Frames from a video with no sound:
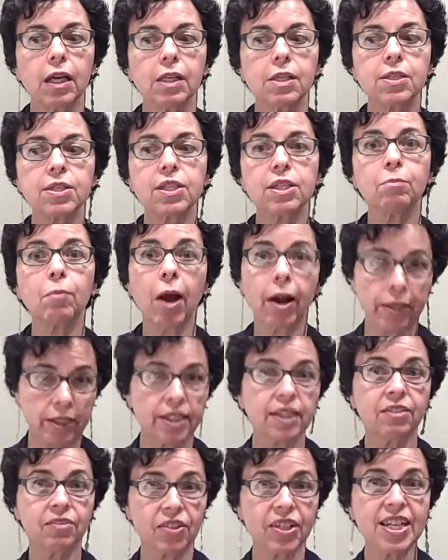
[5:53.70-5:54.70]
smart
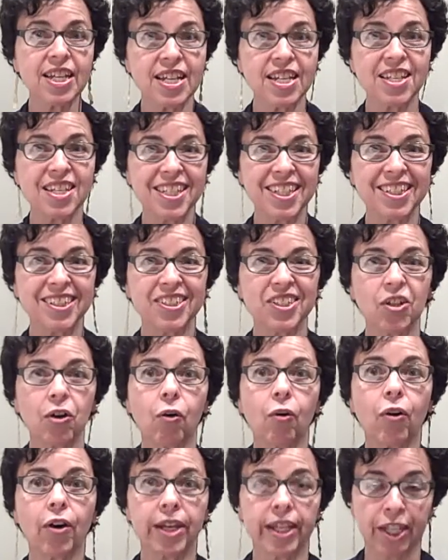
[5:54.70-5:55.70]
TVs
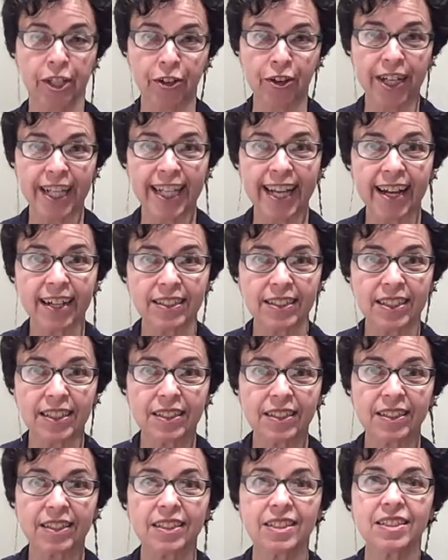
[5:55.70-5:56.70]
or
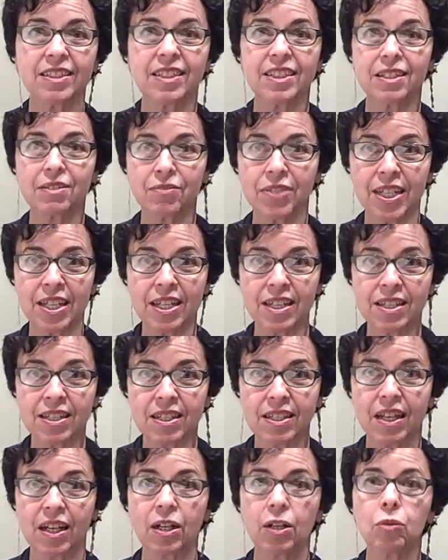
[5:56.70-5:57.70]
interconnected
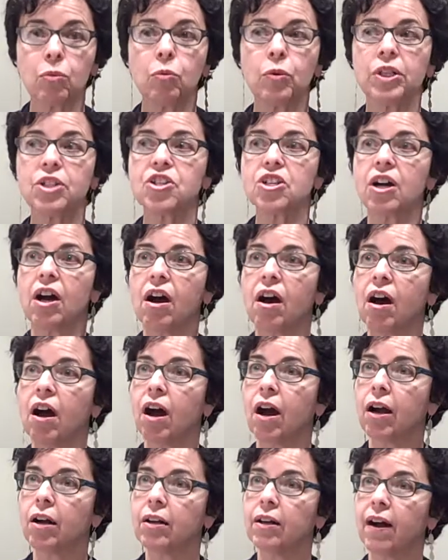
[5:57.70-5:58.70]
TVs, which
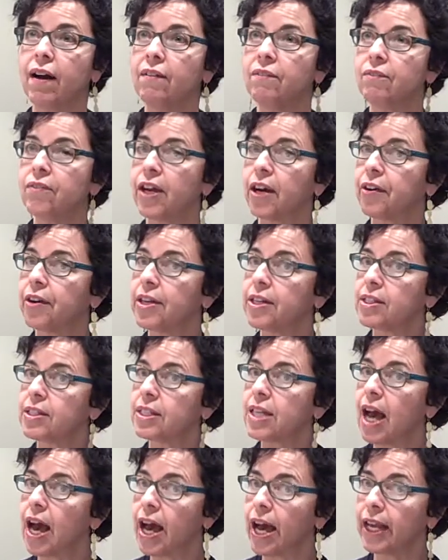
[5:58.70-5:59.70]
are a very
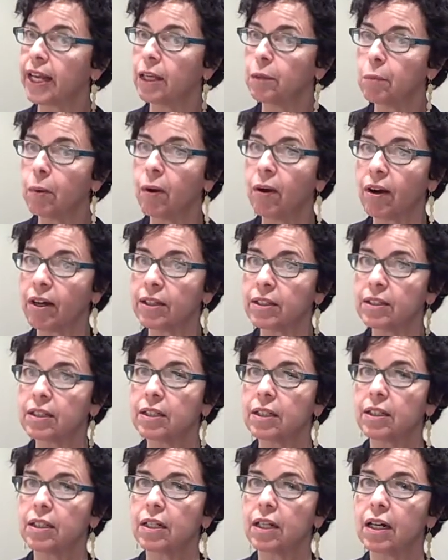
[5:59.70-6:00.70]
tiny part
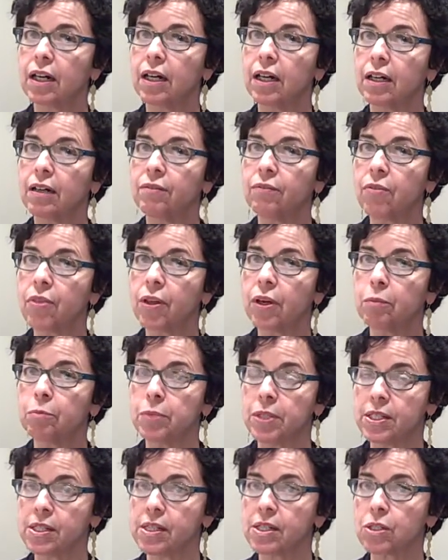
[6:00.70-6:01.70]
of the
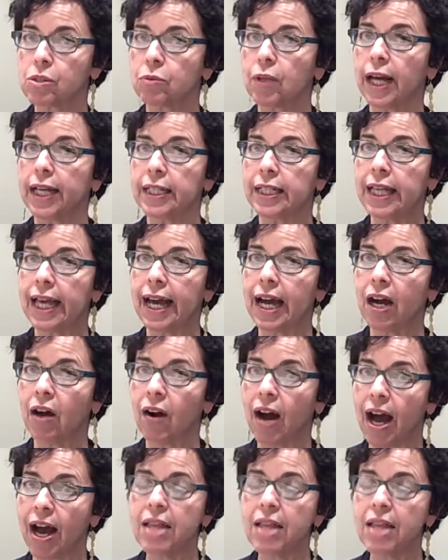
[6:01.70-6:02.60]
business right now,